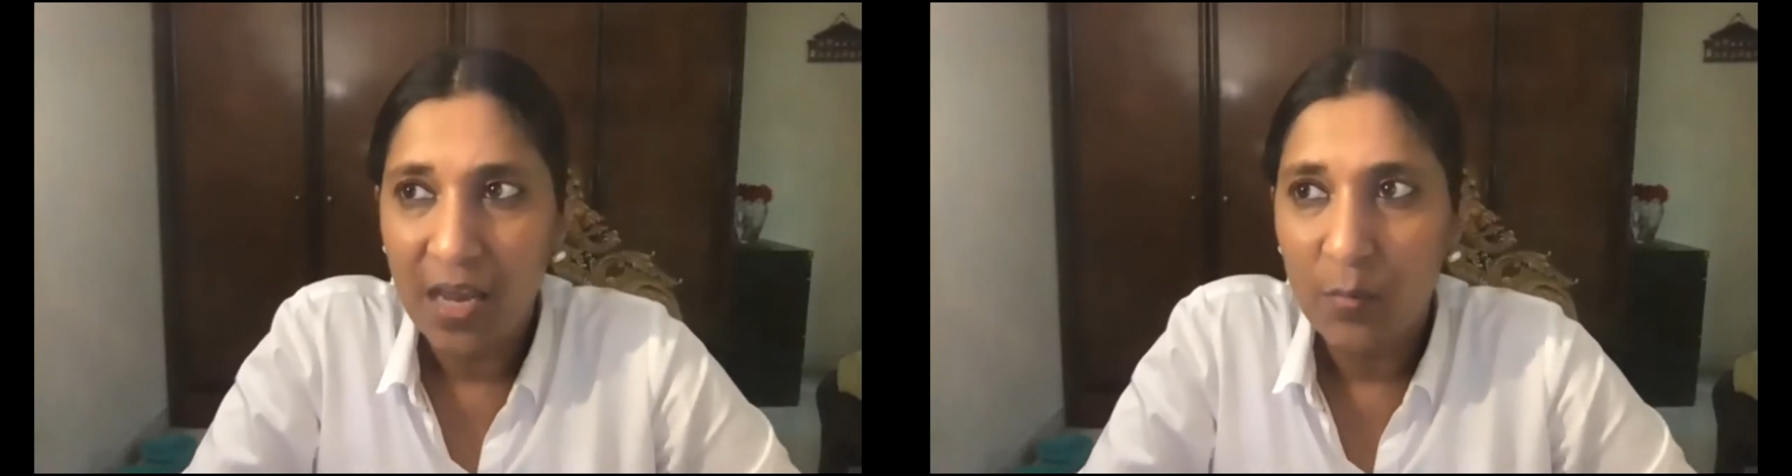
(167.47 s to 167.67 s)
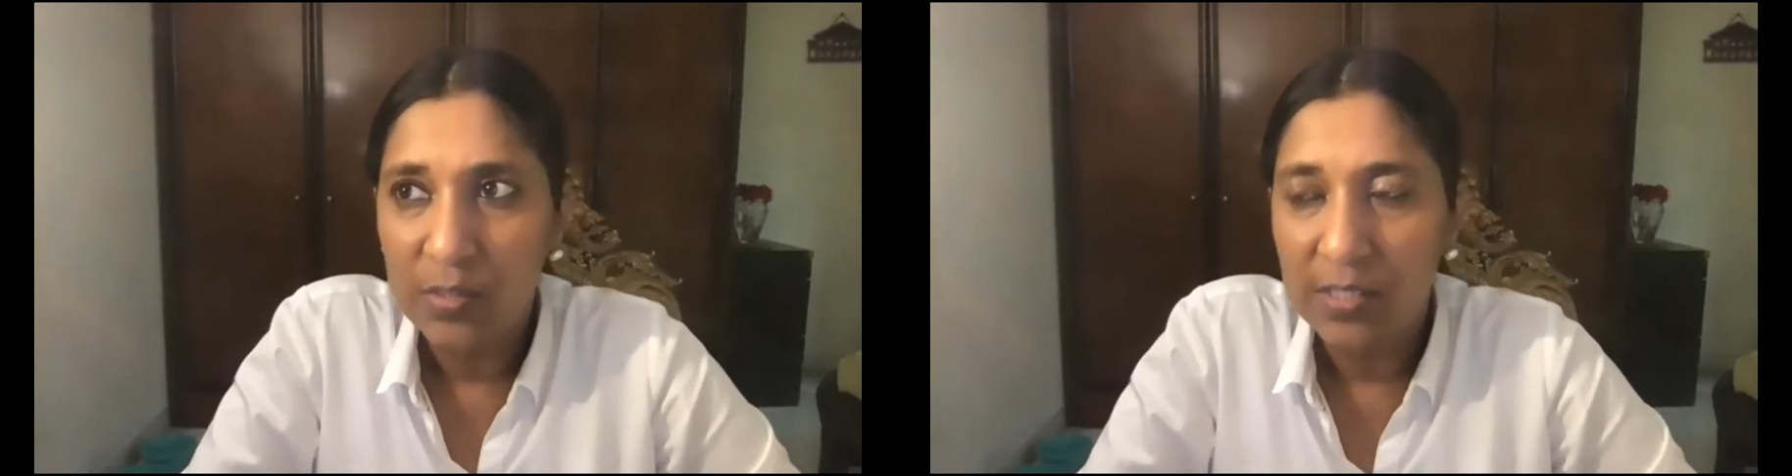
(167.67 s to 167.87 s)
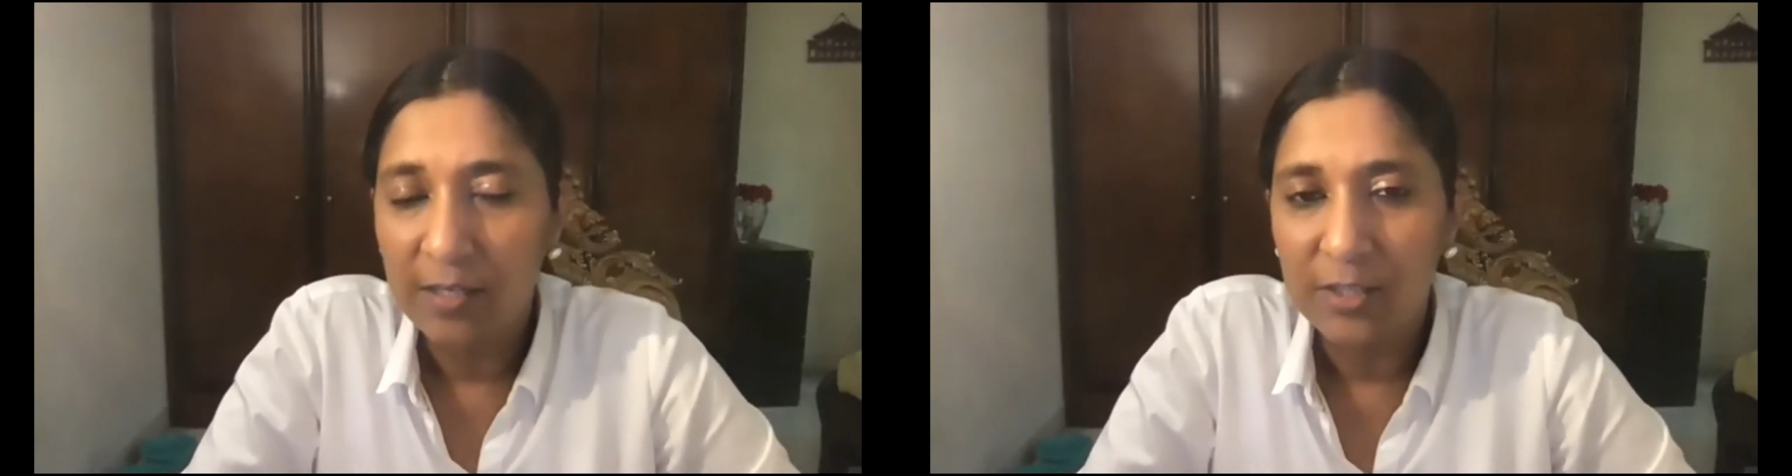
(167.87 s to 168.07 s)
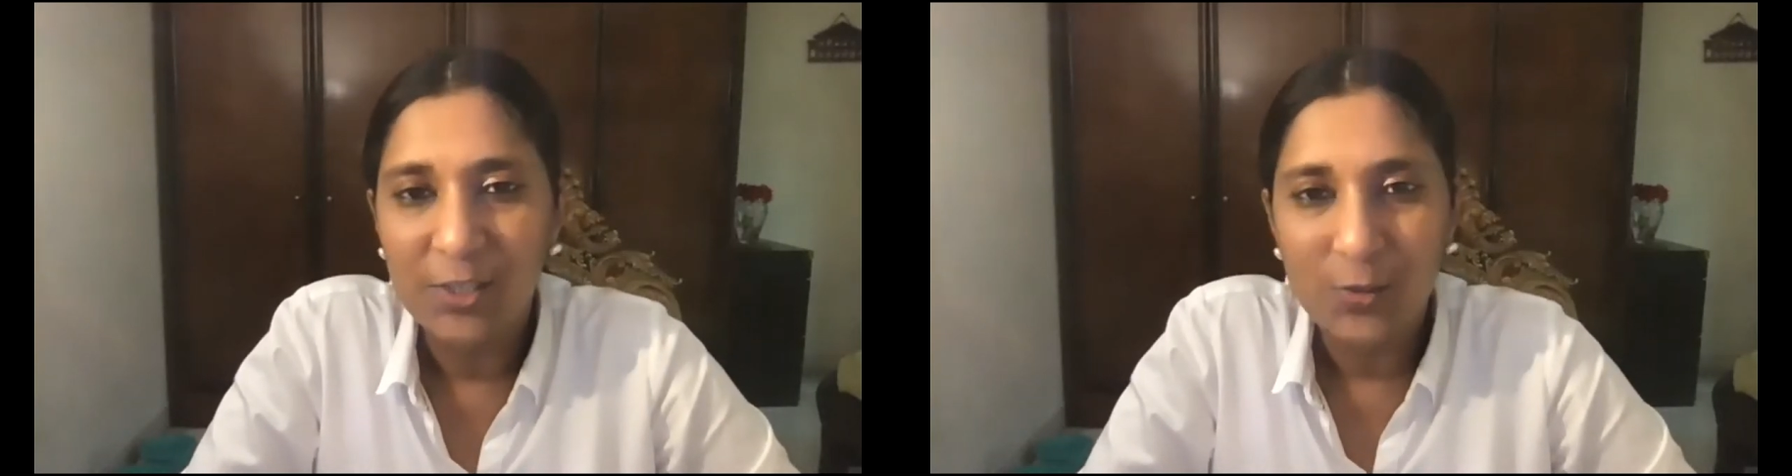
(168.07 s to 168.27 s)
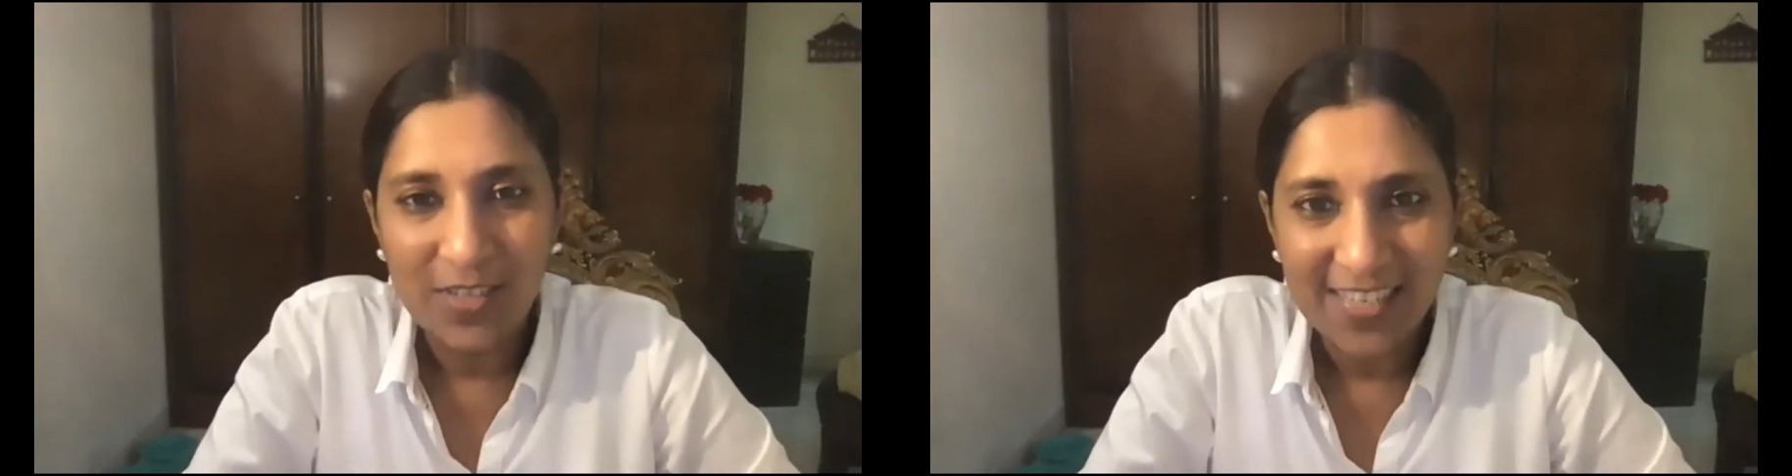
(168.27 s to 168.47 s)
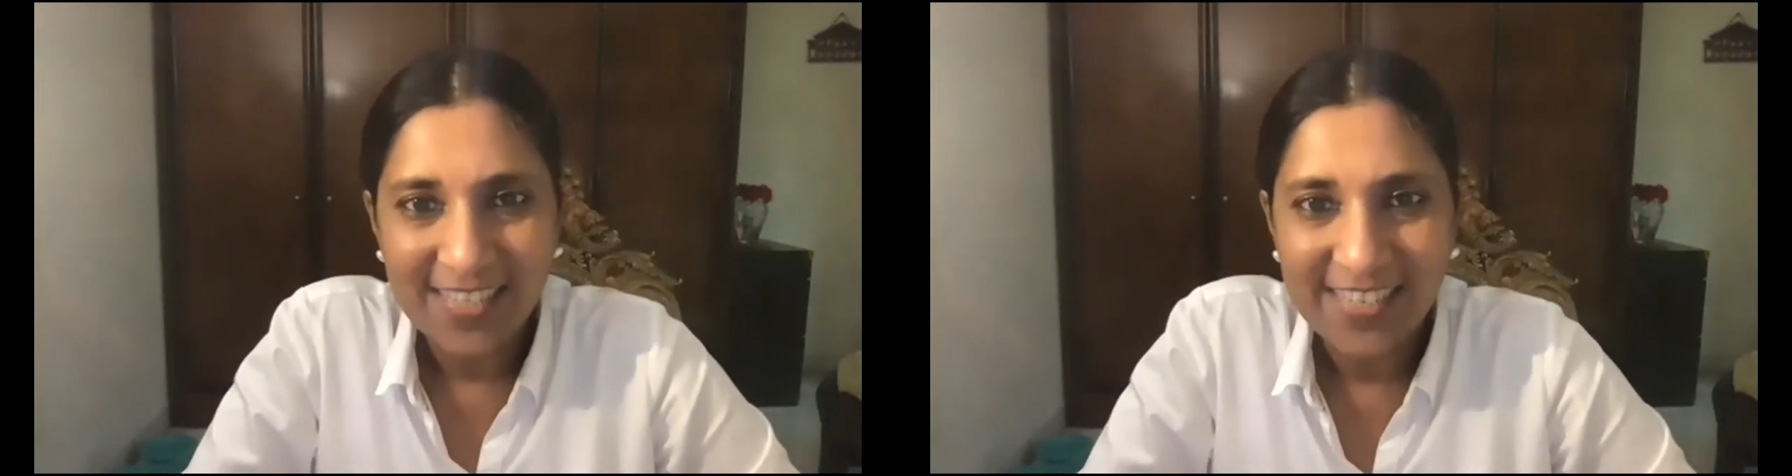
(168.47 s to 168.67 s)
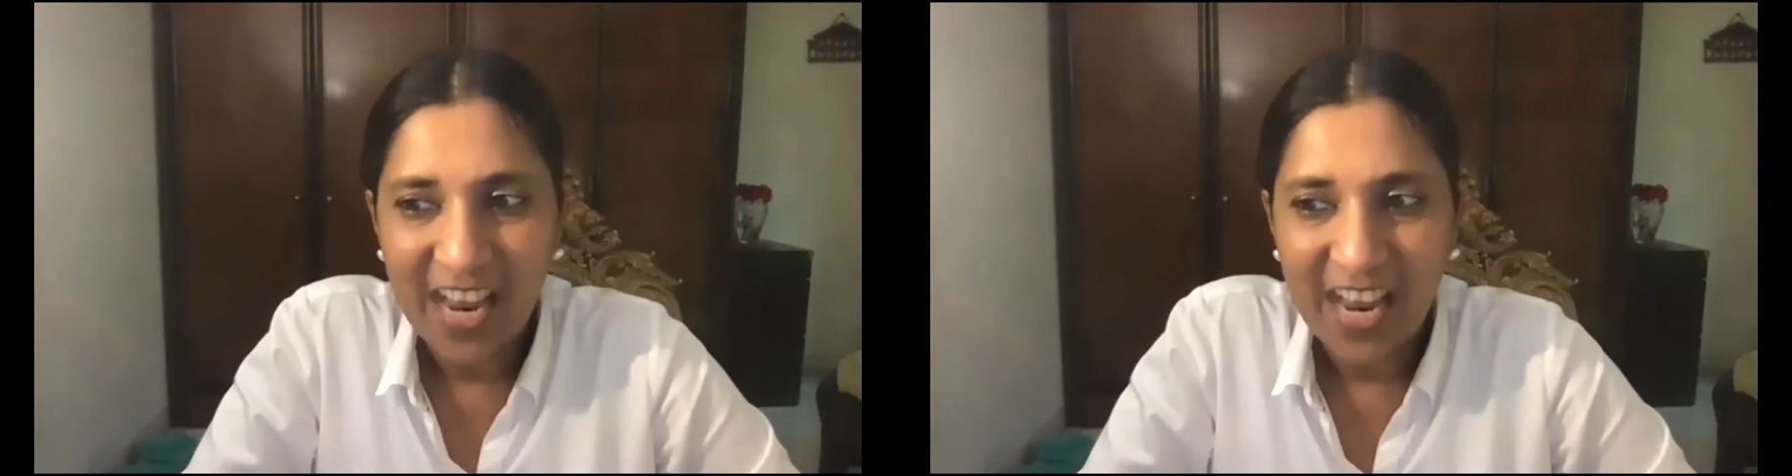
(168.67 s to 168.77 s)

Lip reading: I was allergic to dust,